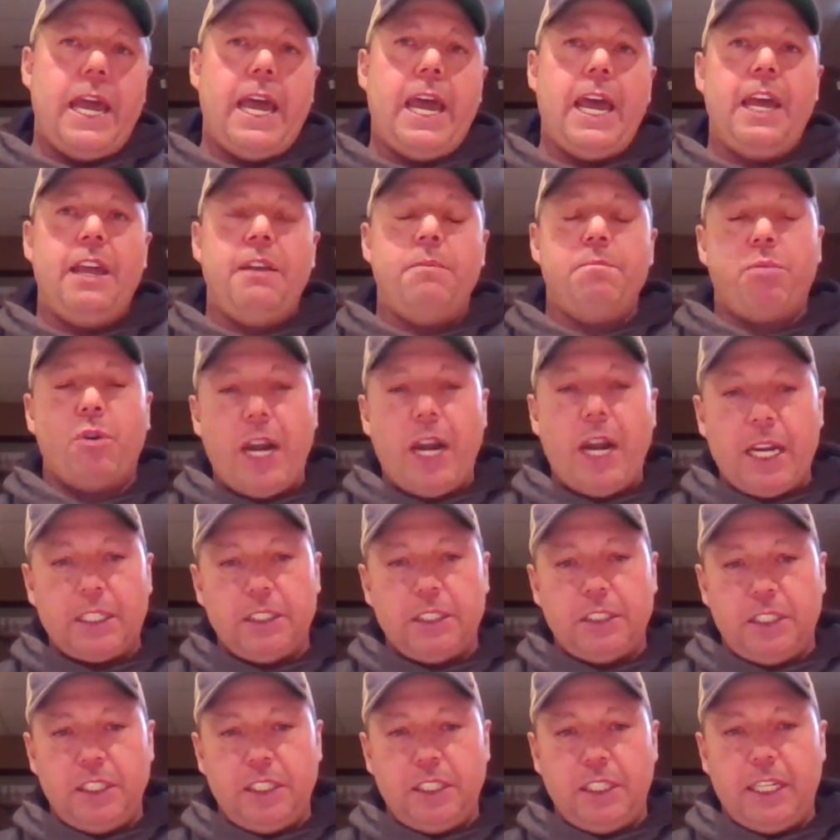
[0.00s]
and
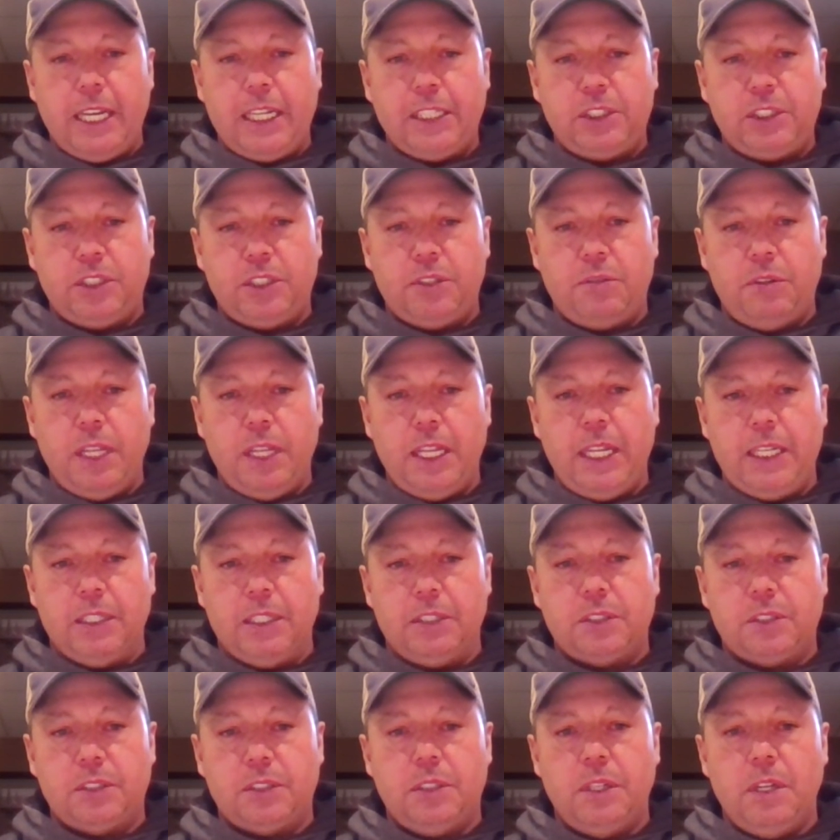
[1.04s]
practicing catch and
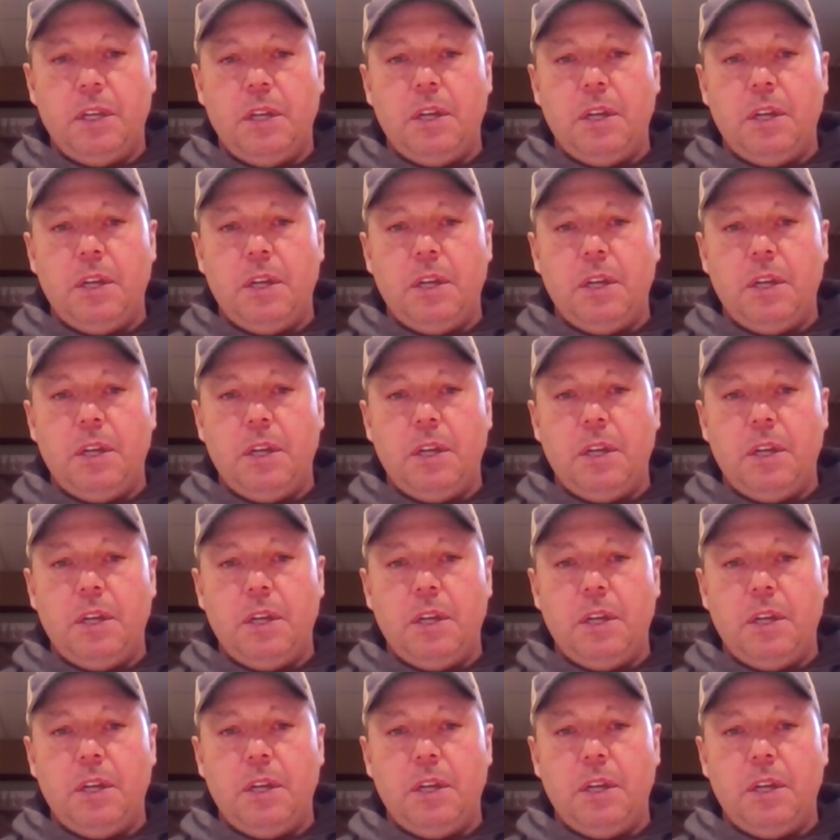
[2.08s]
release.